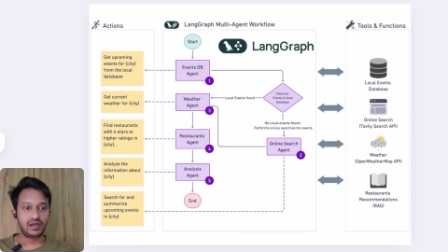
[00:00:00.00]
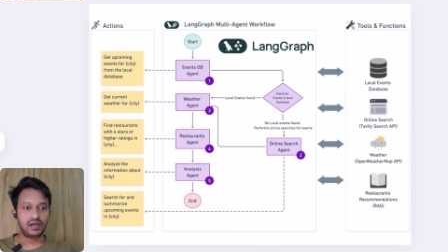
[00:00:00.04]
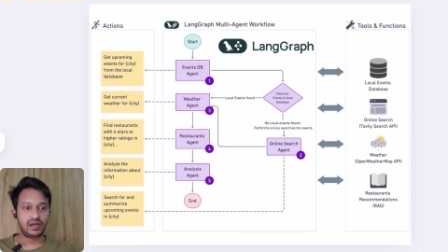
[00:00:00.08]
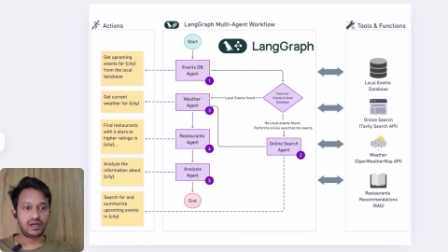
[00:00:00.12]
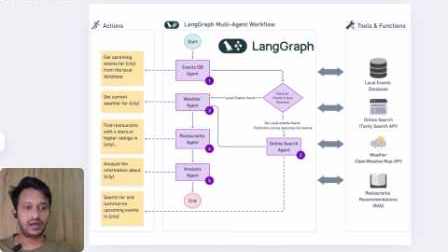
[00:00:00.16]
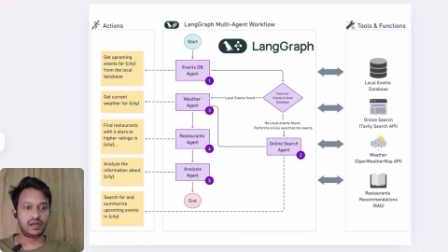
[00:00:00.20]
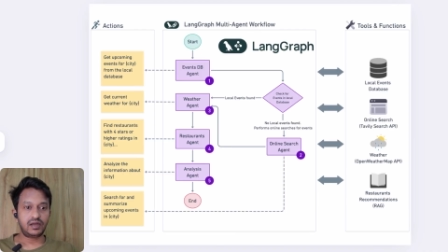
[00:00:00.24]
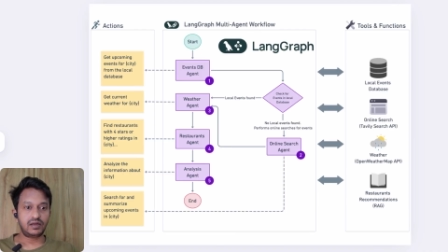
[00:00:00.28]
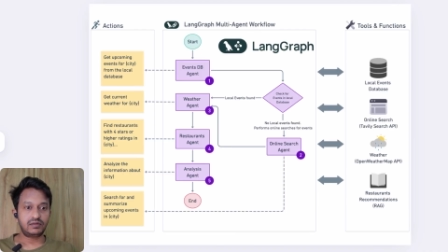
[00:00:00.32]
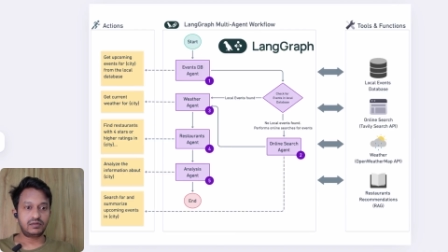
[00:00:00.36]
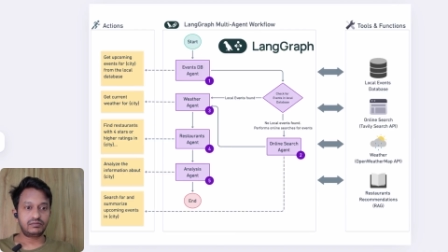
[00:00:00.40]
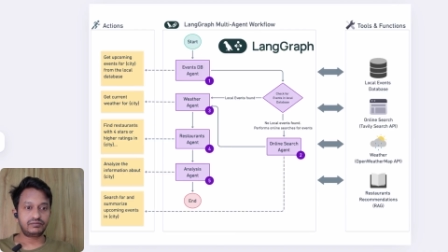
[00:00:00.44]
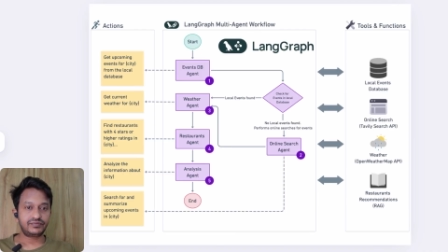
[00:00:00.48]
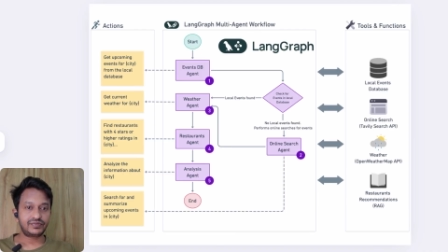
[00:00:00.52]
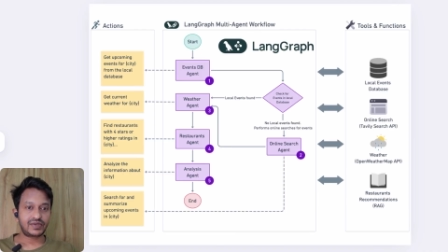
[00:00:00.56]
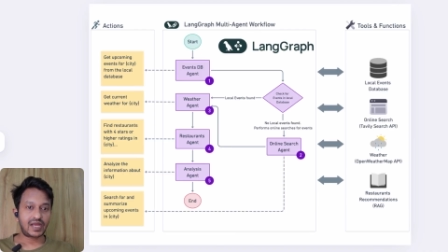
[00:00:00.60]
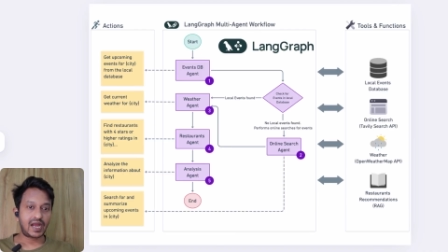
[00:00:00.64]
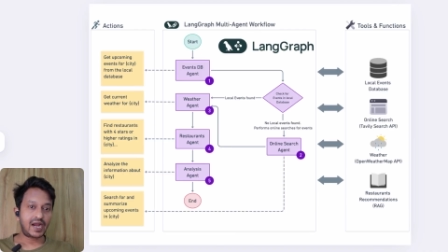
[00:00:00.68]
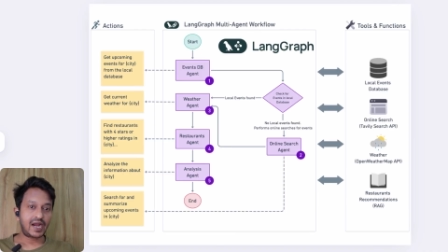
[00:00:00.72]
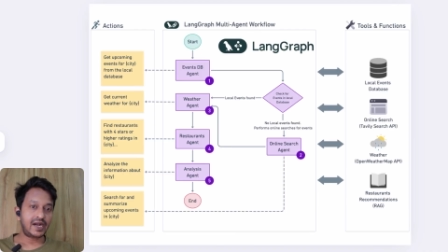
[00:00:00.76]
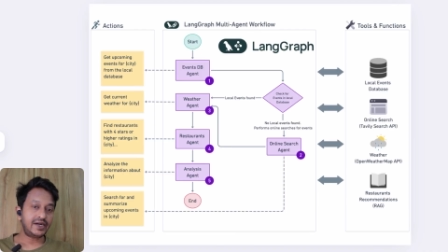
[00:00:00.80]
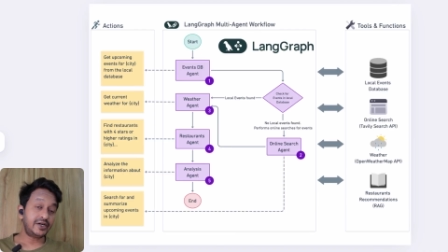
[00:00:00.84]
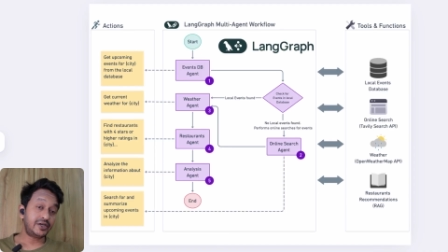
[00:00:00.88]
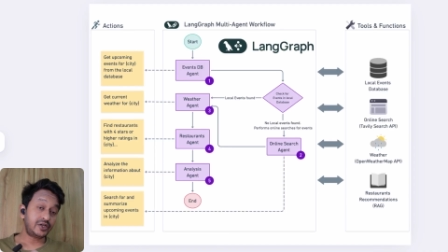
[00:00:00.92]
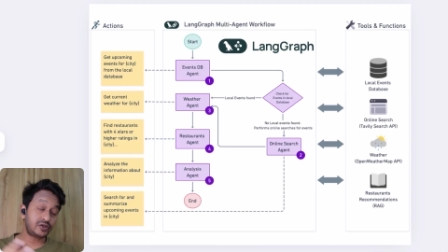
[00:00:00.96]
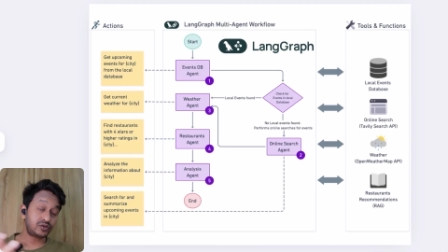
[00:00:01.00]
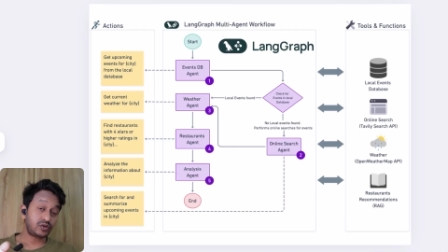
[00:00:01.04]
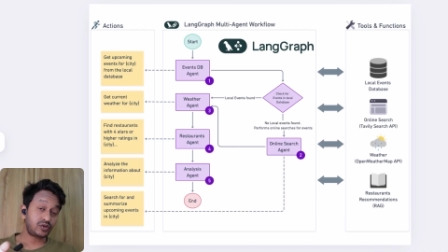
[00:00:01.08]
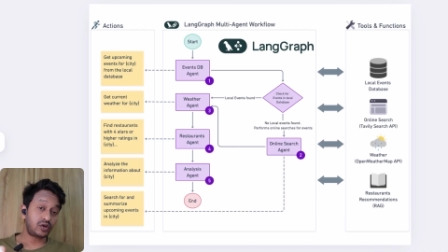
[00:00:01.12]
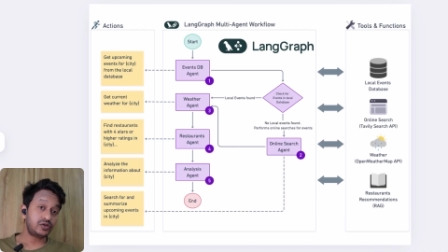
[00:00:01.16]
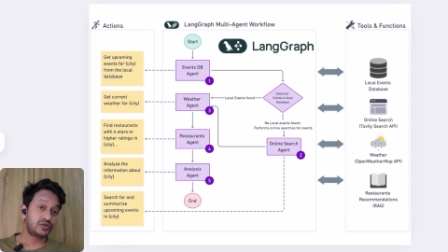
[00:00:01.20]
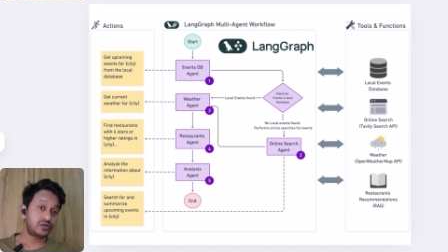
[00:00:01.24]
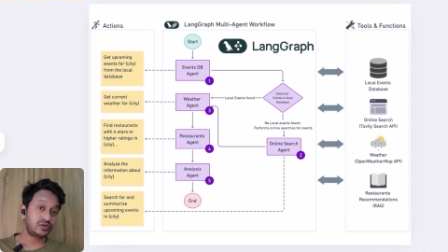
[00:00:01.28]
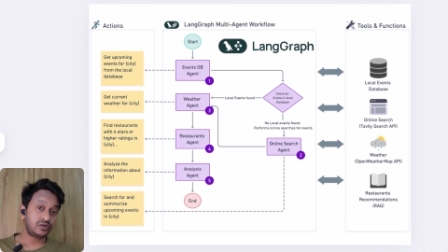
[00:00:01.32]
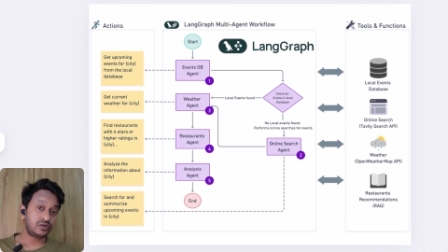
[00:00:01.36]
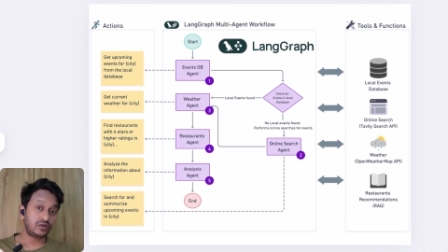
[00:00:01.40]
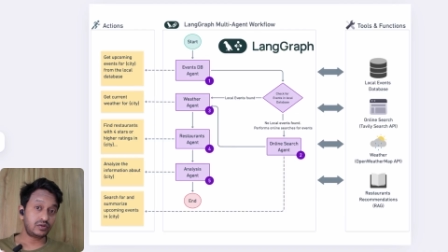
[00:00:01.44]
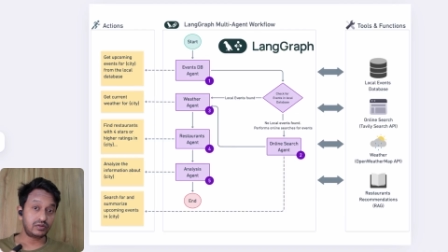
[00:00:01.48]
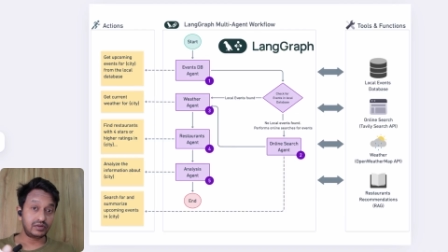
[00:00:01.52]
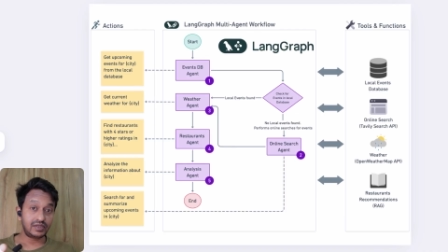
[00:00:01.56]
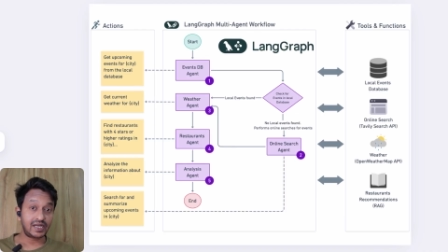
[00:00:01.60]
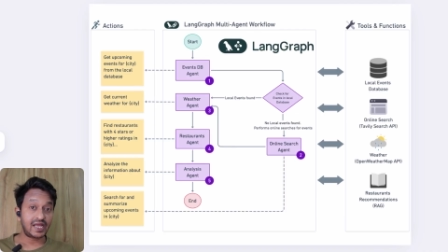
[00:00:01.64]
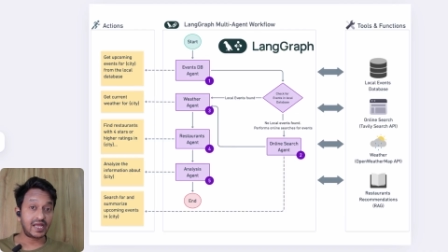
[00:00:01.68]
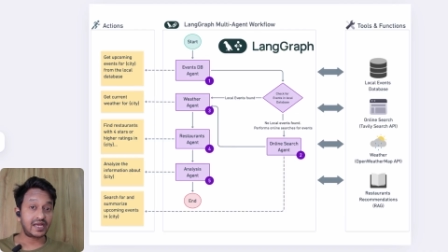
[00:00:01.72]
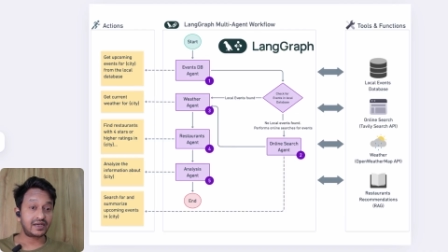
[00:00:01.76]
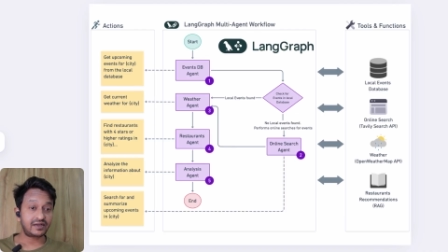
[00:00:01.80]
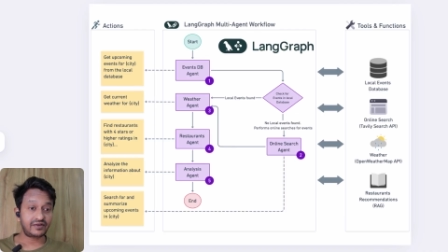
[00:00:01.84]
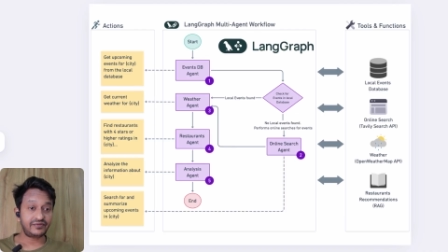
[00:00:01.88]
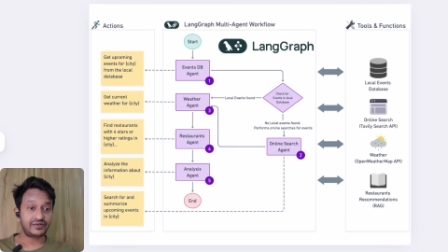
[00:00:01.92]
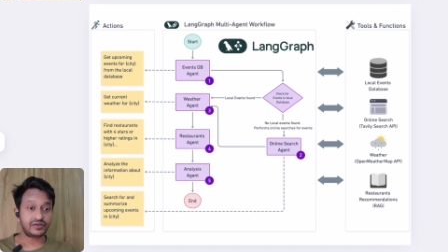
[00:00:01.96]
Um, and it is also
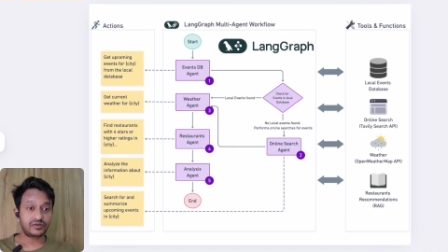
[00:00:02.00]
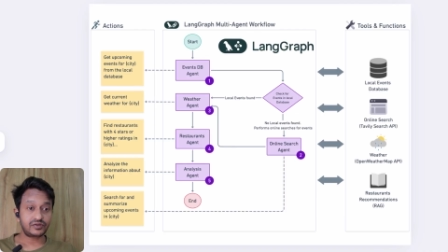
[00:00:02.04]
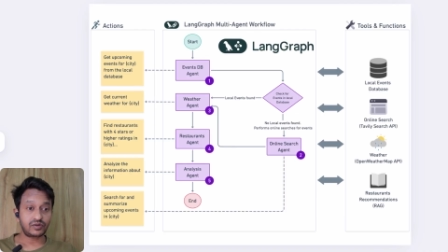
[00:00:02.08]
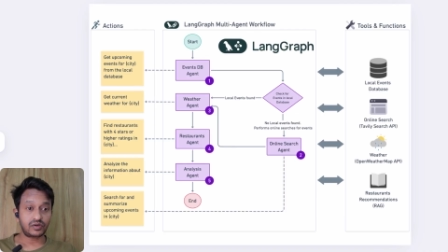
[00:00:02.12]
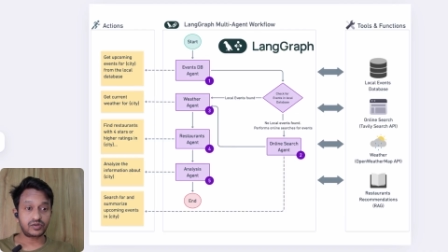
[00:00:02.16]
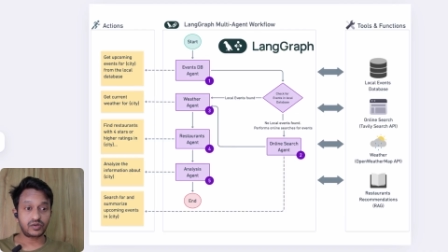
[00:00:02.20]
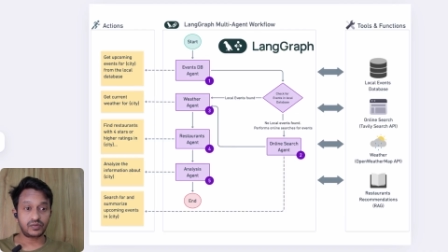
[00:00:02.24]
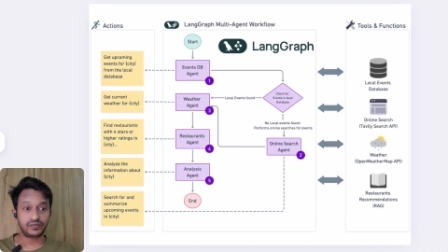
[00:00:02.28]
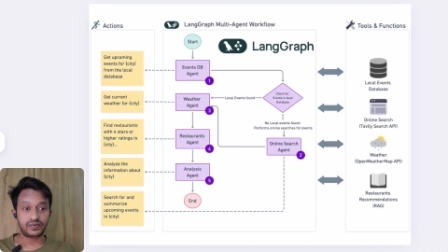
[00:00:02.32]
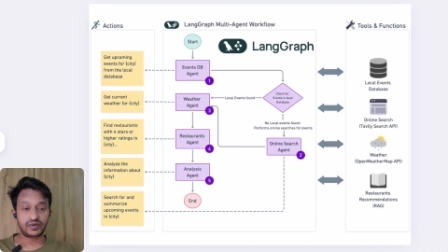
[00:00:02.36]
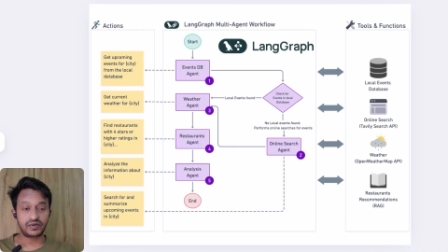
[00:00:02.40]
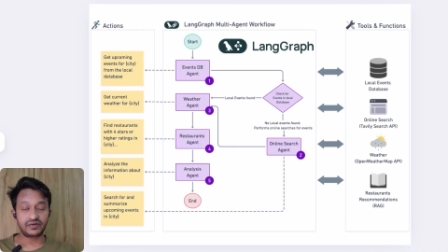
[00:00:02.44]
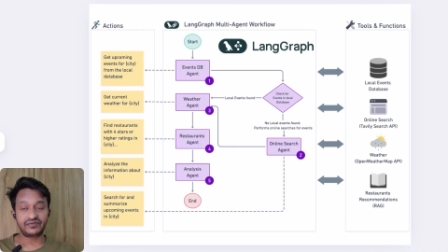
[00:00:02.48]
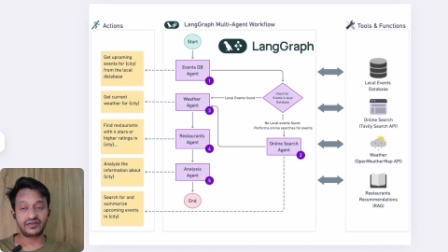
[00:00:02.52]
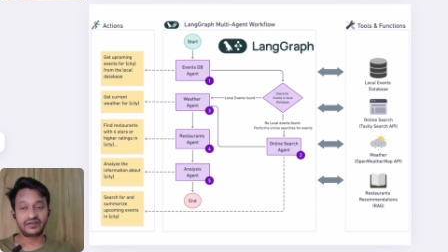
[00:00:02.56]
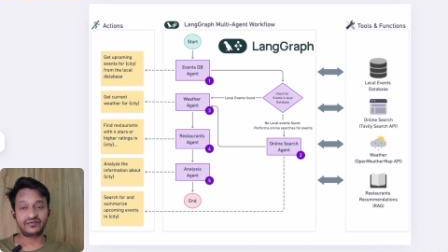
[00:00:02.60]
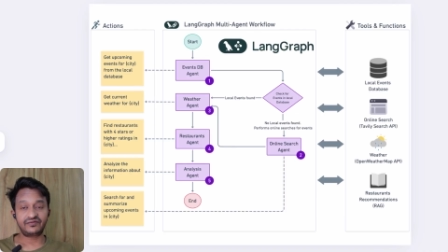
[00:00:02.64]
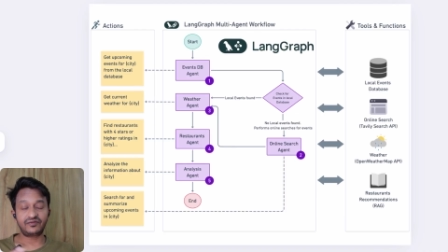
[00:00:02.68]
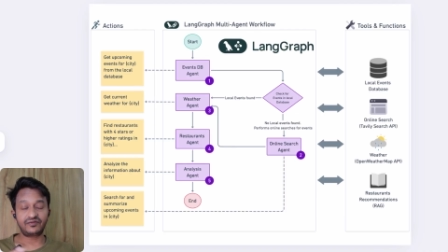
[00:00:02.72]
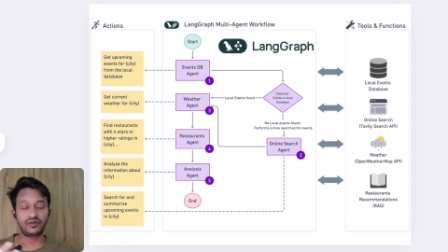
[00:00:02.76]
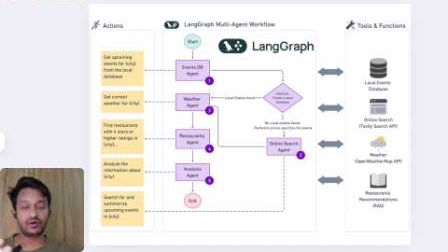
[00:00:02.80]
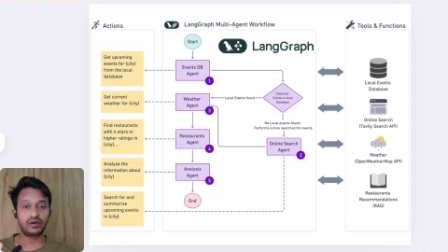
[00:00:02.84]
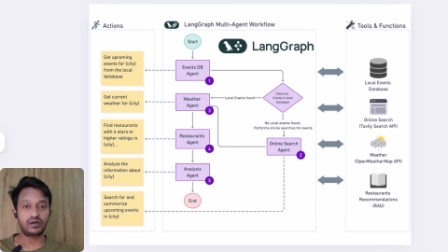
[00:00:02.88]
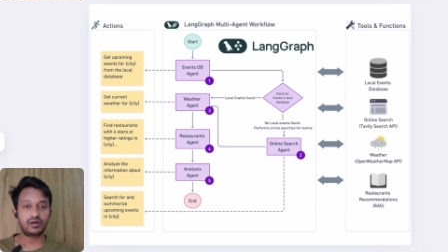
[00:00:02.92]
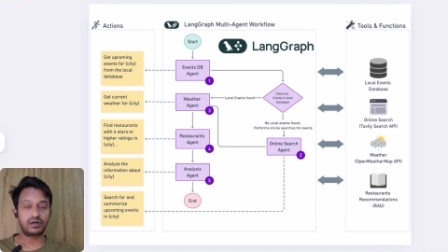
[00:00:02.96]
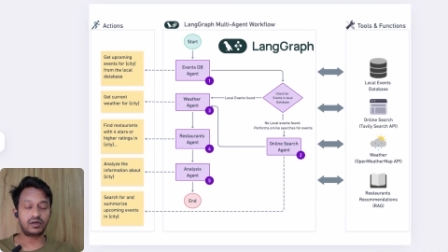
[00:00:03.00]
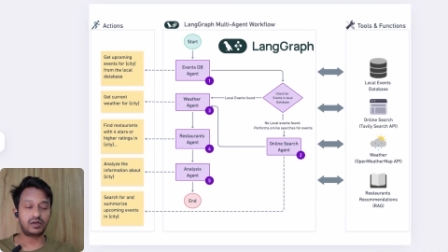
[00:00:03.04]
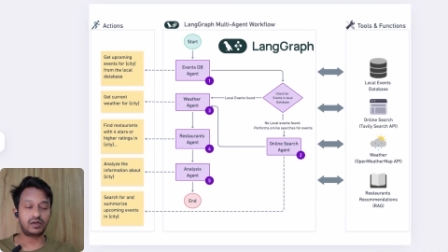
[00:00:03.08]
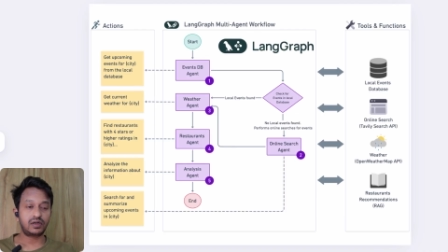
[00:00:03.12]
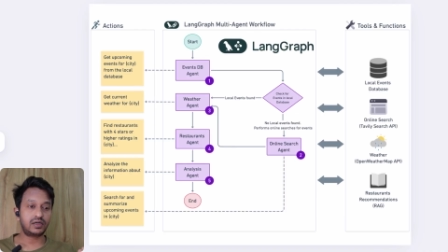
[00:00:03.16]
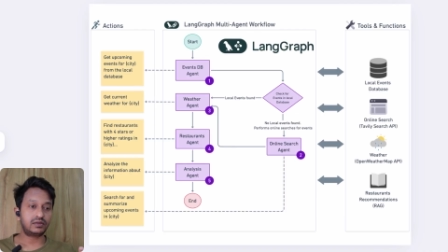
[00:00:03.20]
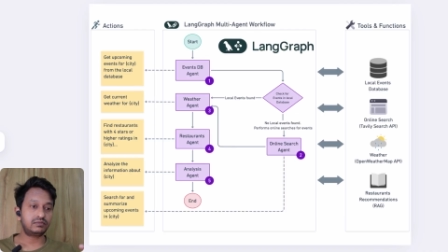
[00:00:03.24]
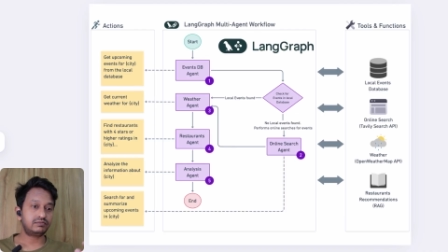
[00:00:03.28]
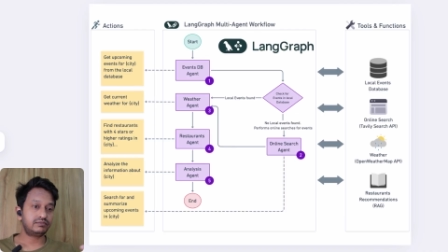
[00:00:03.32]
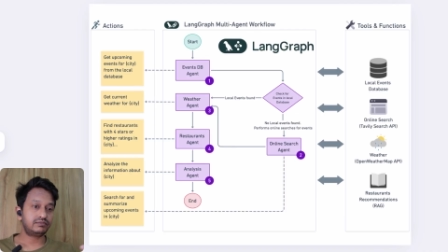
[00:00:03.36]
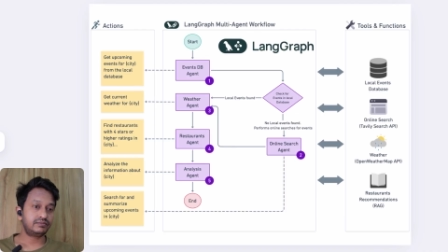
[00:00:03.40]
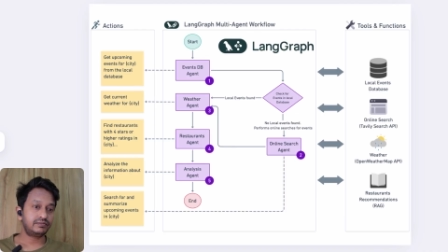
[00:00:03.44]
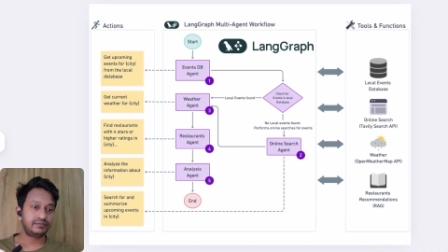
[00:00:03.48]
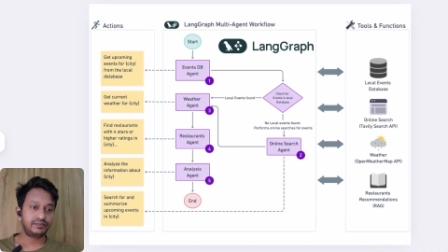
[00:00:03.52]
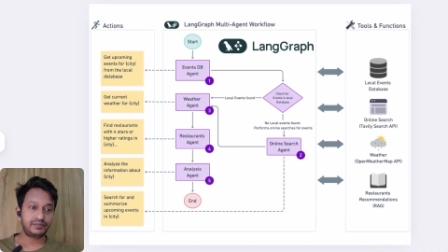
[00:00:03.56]
LangGraph is also perfect for